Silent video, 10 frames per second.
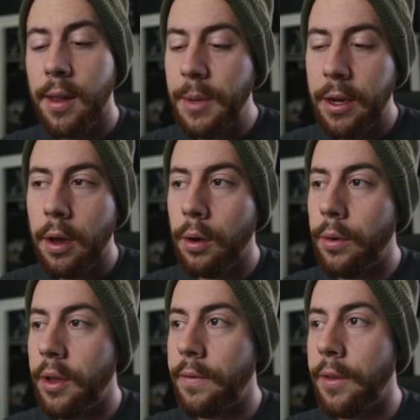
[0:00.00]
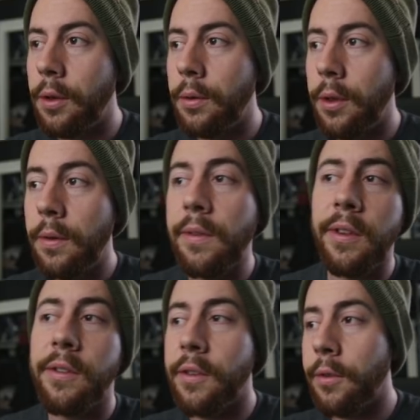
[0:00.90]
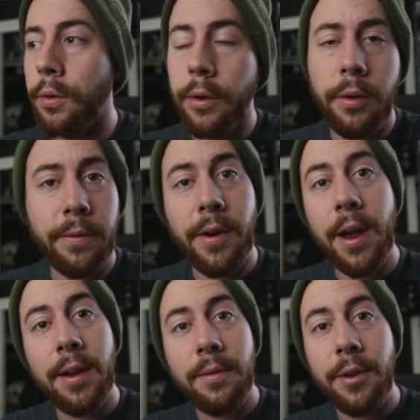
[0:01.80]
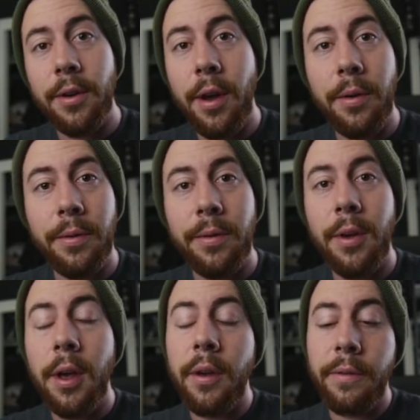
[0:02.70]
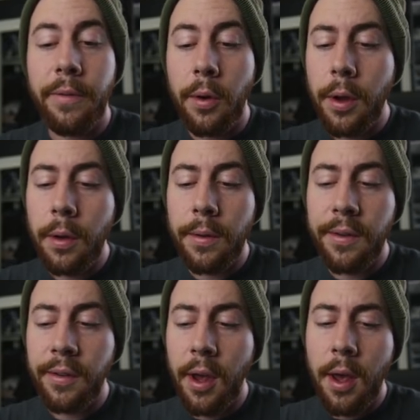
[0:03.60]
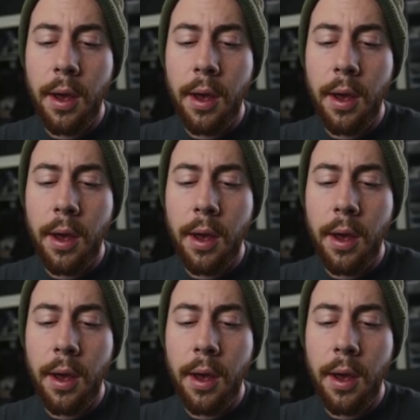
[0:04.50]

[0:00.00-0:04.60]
let me know if you use this tutorial for any of your own photos.